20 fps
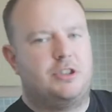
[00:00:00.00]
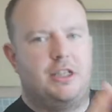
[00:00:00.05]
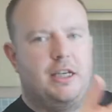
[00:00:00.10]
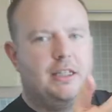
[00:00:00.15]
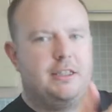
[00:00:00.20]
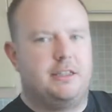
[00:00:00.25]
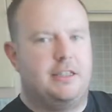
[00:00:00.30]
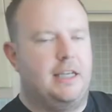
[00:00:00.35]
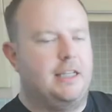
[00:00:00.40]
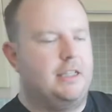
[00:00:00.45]

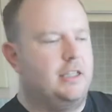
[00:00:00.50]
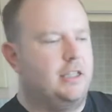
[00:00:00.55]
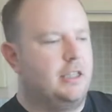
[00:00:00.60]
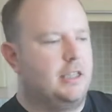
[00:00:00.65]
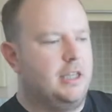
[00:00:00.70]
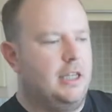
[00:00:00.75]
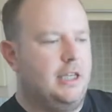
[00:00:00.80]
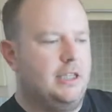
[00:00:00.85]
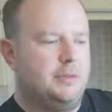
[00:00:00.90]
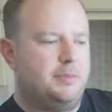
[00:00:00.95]
chase the head of the
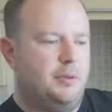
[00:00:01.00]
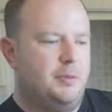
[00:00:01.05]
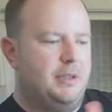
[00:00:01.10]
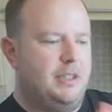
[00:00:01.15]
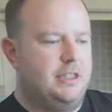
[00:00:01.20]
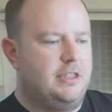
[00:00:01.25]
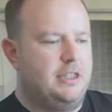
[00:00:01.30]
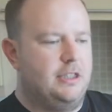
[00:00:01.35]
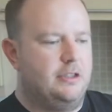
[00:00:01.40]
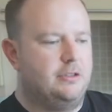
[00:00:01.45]
glass, but when
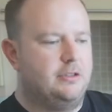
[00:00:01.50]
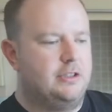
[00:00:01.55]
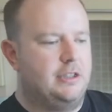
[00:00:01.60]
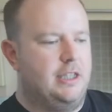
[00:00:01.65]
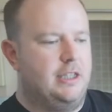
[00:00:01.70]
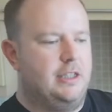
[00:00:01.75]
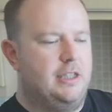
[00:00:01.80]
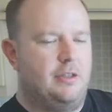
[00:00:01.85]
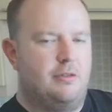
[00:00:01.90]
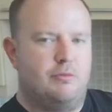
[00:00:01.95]
you tilt
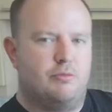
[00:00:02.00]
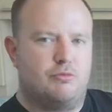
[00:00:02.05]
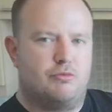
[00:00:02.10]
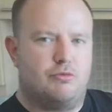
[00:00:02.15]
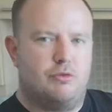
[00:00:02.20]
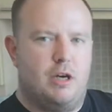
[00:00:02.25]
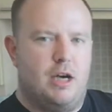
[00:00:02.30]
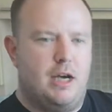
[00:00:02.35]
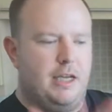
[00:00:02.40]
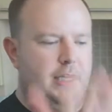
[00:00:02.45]
it, they
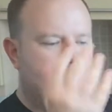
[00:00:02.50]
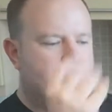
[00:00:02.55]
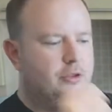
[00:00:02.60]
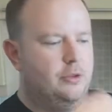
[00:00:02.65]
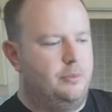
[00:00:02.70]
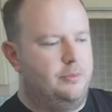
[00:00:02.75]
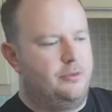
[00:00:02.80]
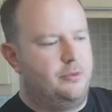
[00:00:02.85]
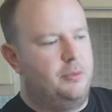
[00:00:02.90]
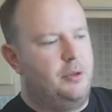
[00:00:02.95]
rise
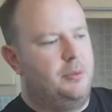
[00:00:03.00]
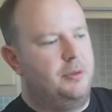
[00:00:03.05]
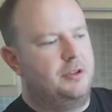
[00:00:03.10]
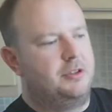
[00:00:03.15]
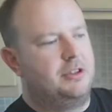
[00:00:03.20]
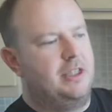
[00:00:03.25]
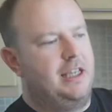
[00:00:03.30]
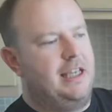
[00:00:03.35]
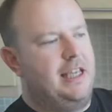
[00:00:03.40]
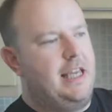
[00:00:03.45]
up from
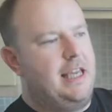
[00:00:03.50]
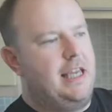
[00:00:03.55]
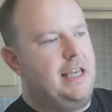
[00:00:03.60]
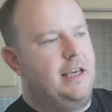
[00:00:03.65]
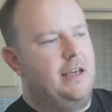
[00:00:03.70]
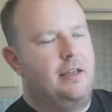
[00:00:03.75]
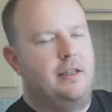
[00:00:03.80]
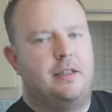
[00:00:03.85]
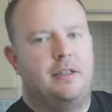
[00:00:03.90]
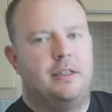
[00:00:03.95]
almost like
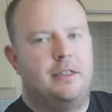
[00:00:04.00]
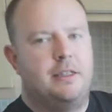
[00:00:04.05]
here.